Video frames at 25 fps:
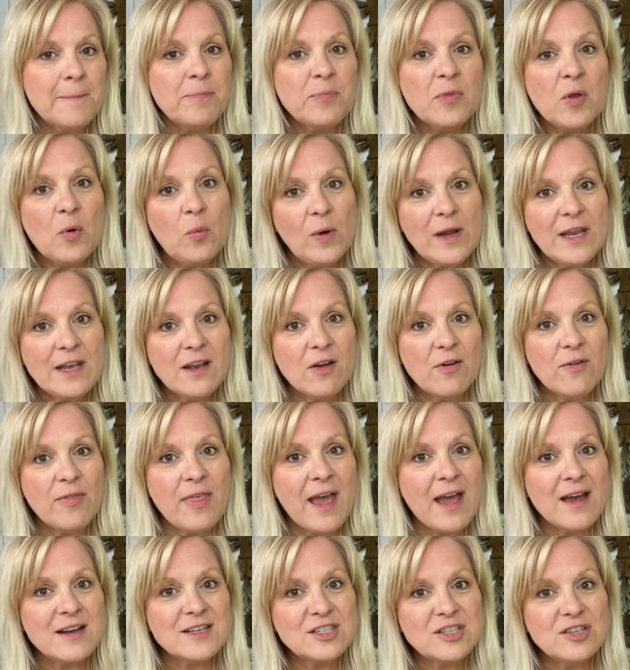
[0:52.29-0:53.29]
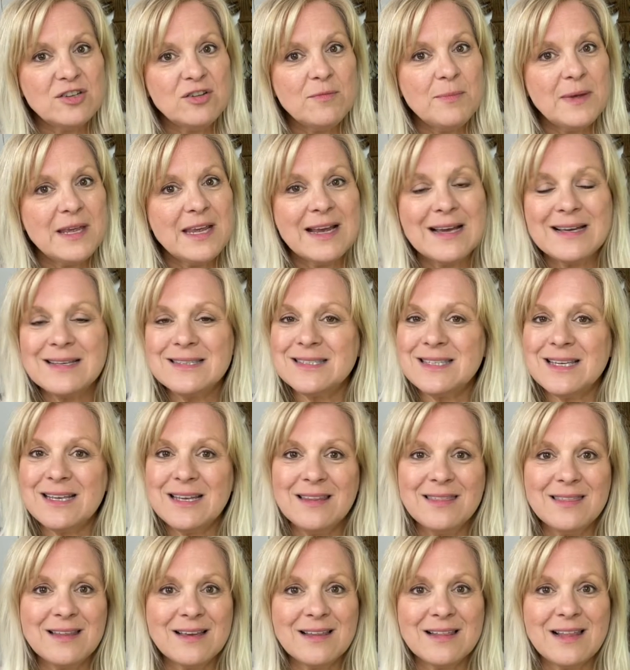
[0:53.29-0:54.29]
We know that too because in
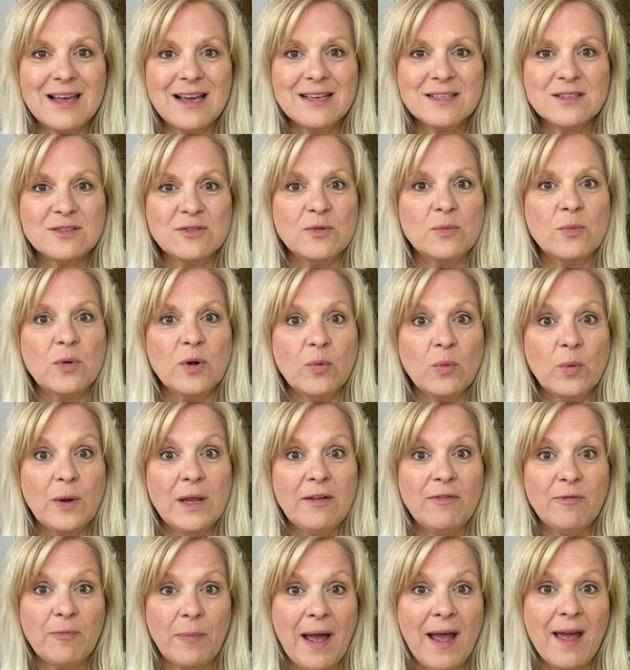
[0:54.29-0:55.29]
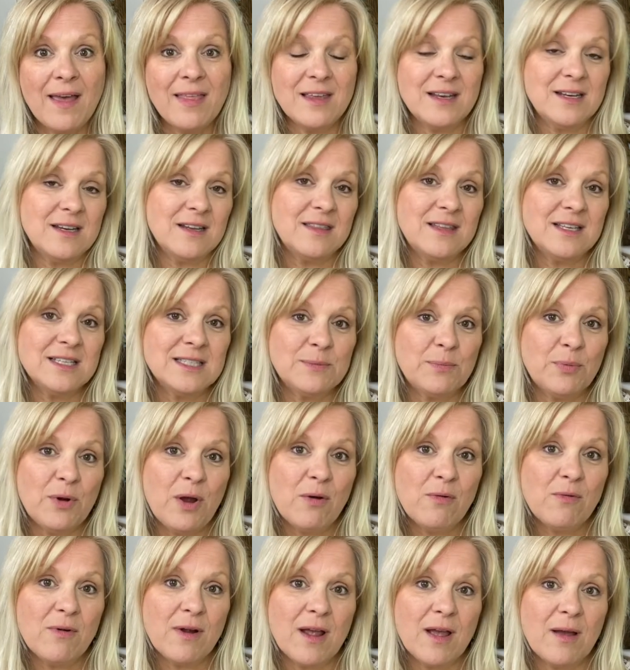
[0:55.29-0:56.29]
the classroom where we've piloted this
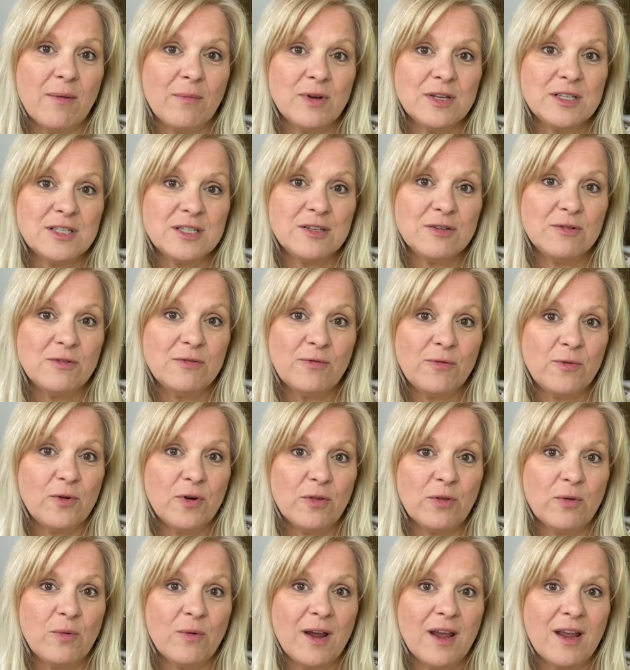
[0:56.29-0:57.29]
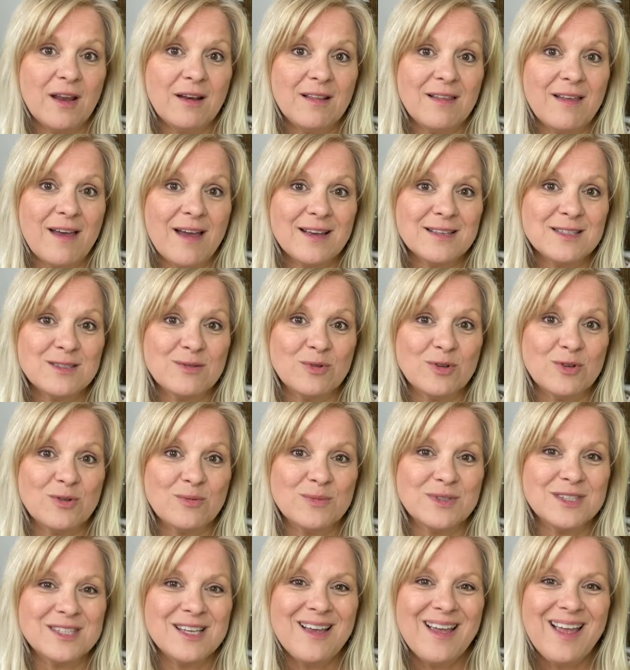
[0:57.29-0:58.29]
program with two fourth grade
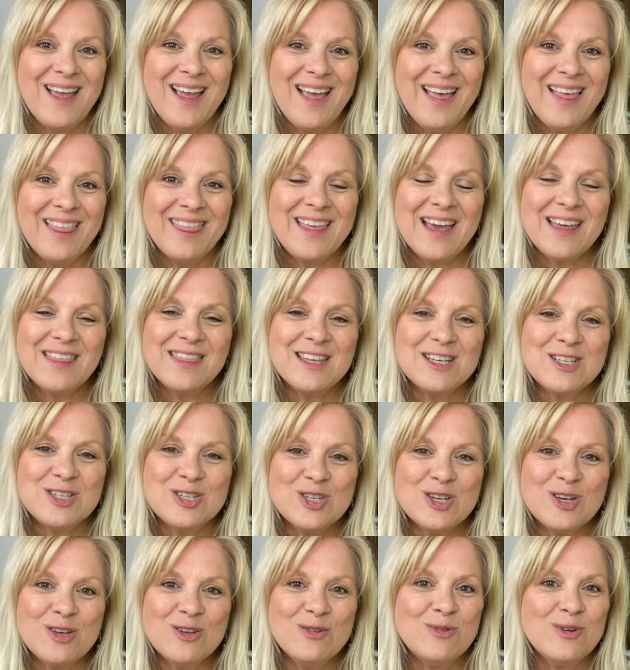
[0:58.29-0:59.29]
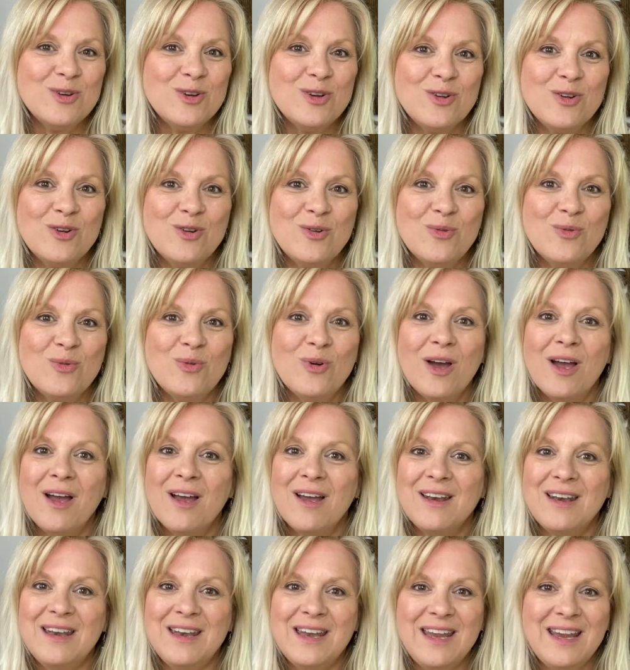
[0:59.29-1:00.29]
classrooms, that the children who
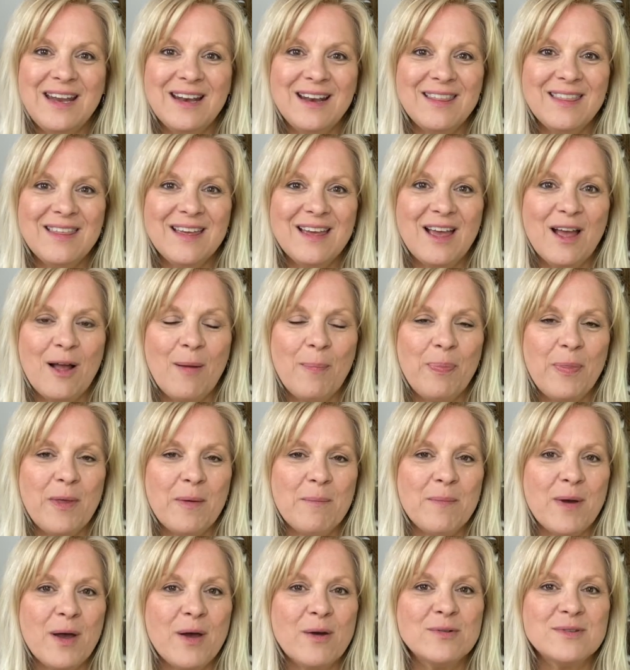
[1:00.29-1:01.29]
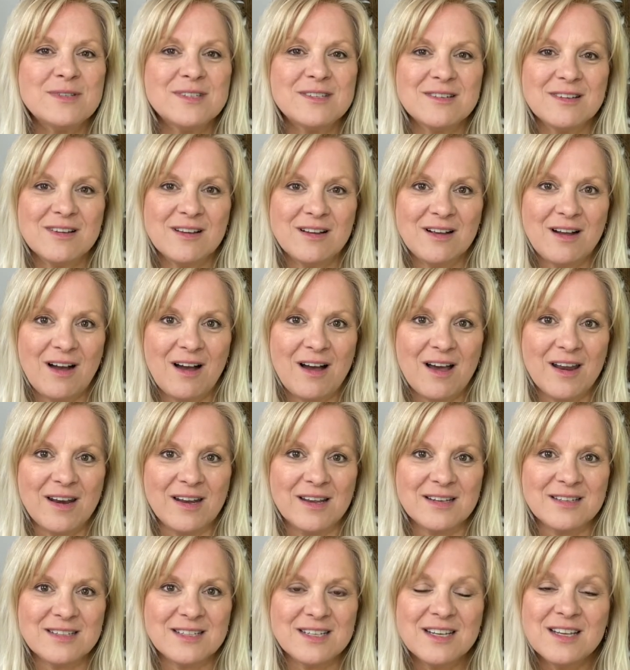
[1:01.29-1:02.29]
needed the help the most got
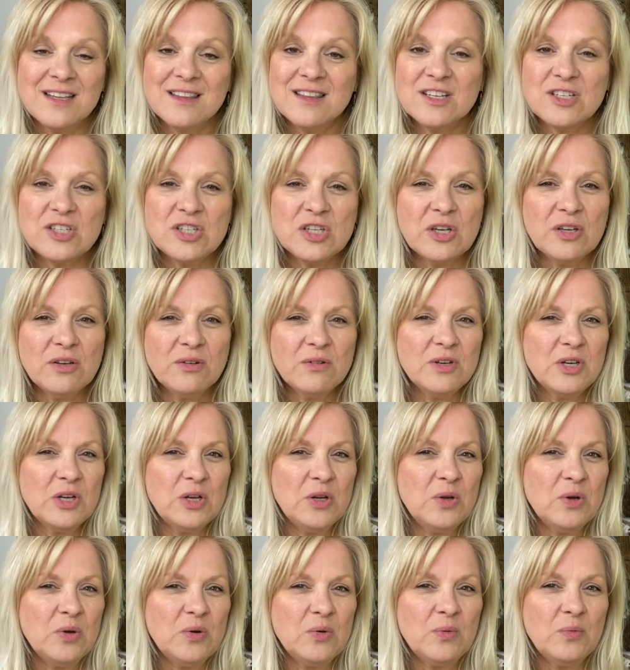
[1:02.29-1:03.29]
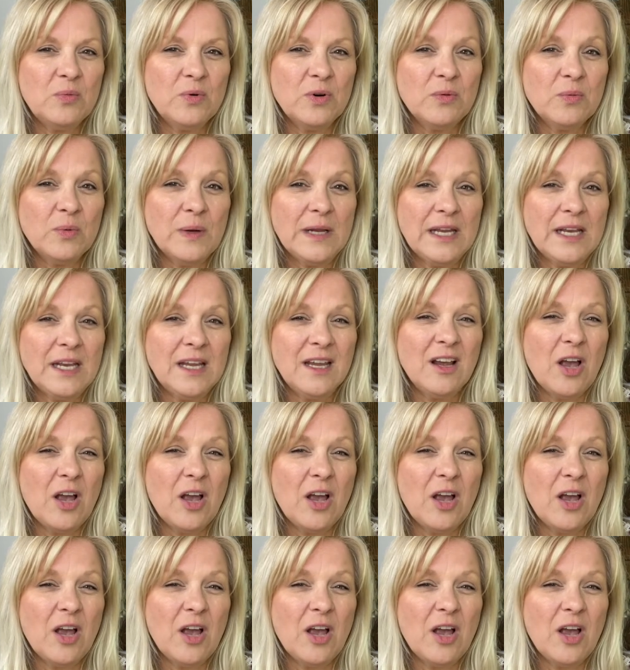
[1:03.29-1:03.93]
it. The children who were reading